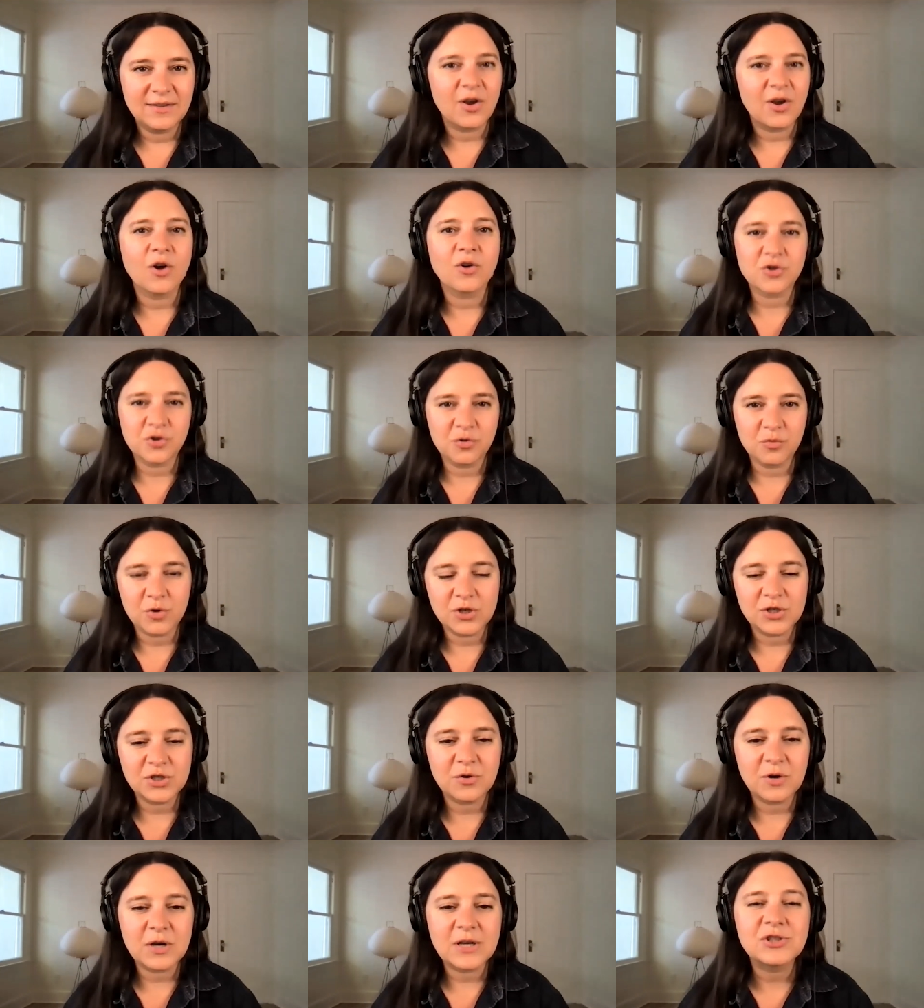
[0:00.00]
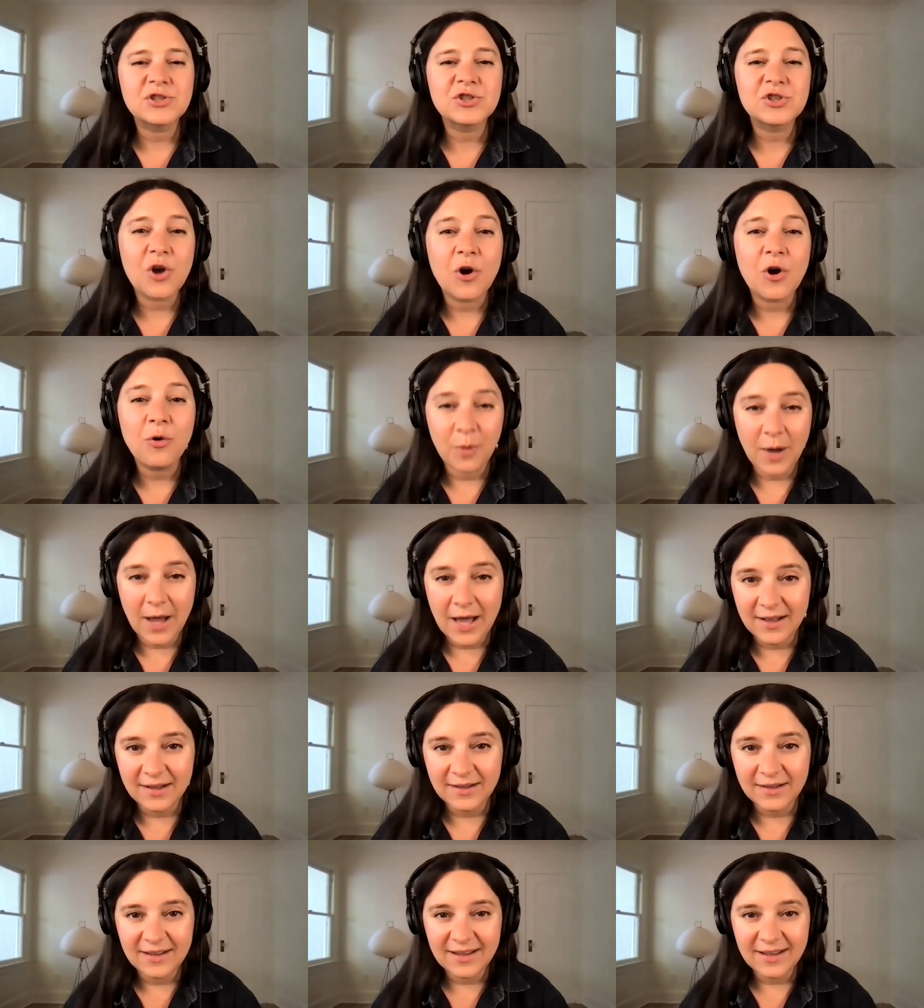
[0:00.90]
the culture war story, so
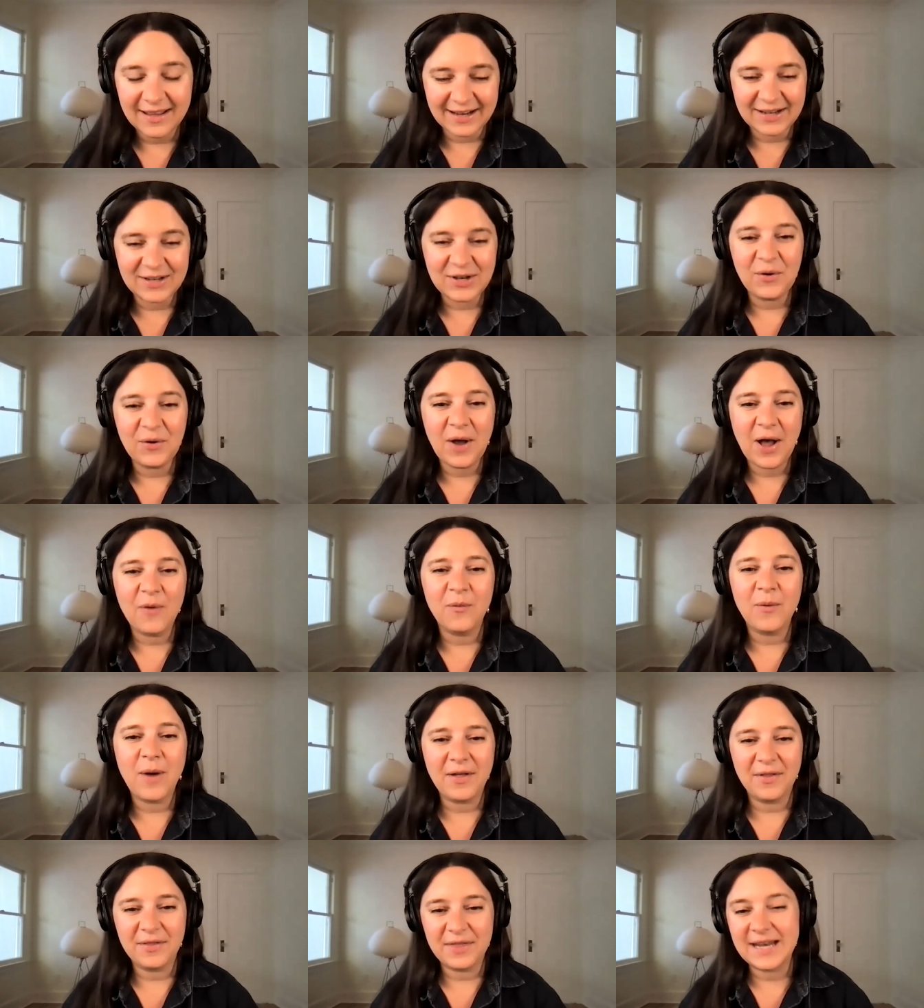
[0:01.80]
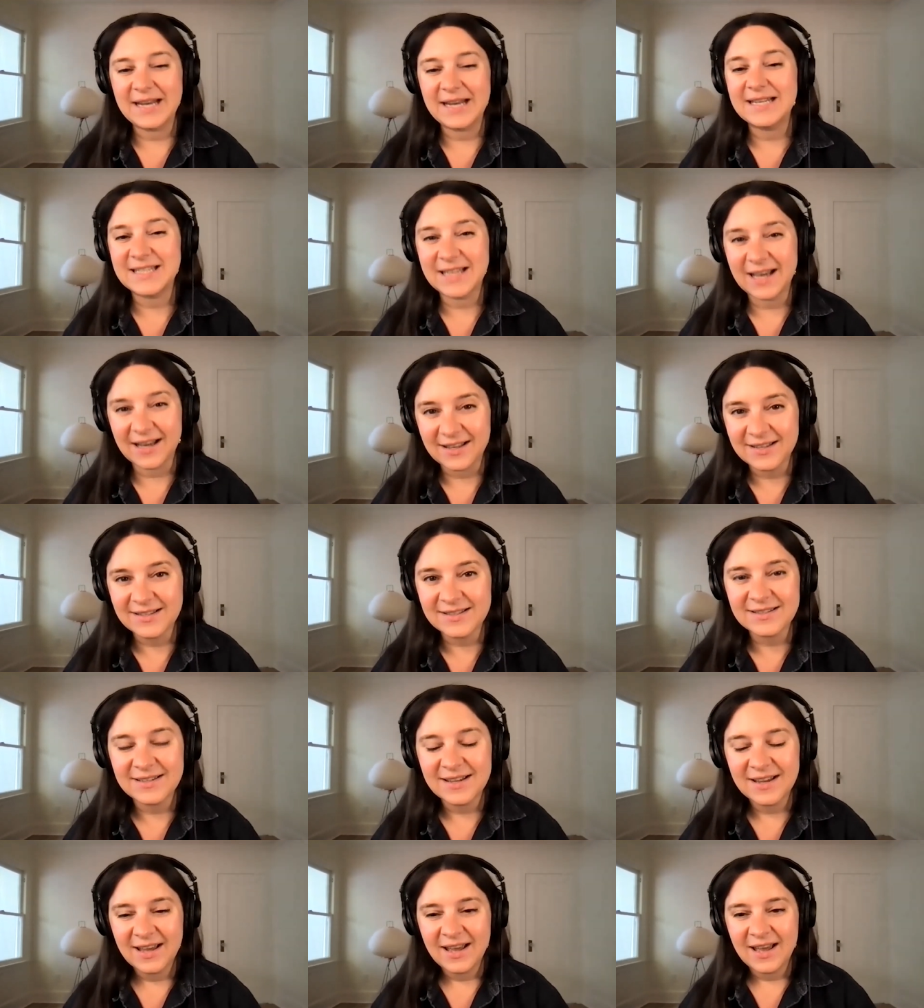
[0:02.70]
well, and I know how well that it
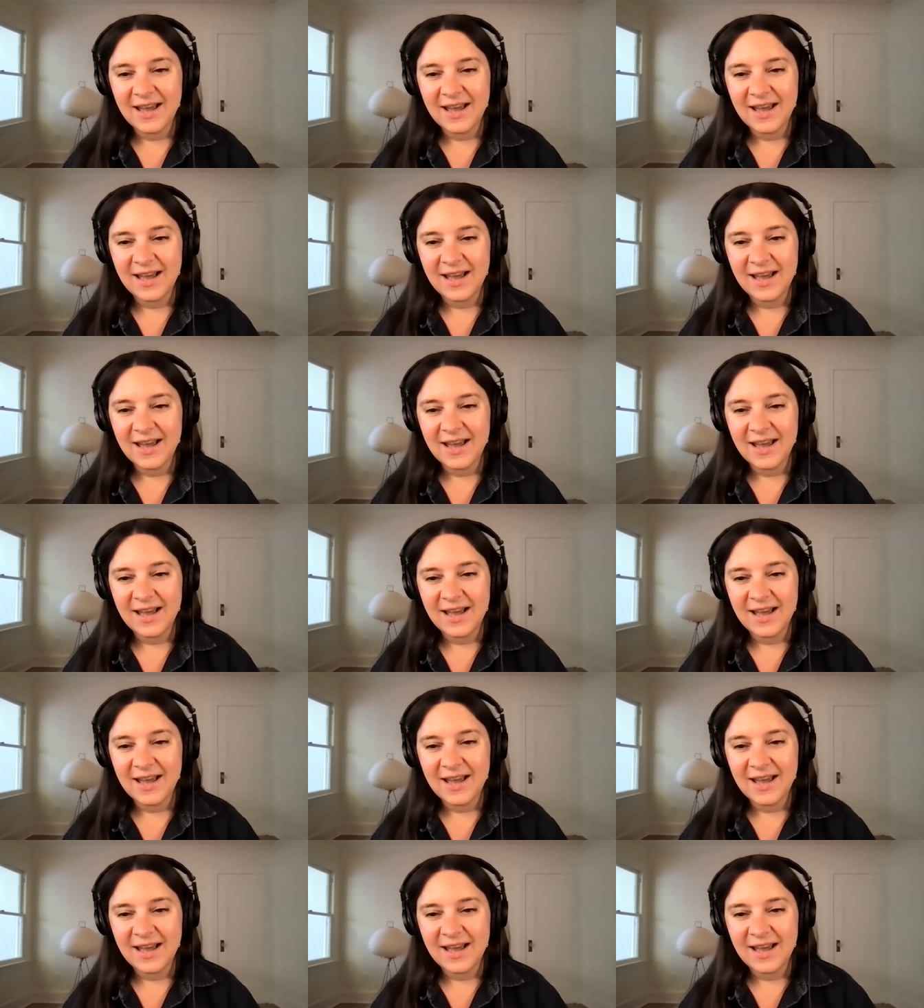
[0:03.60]
does.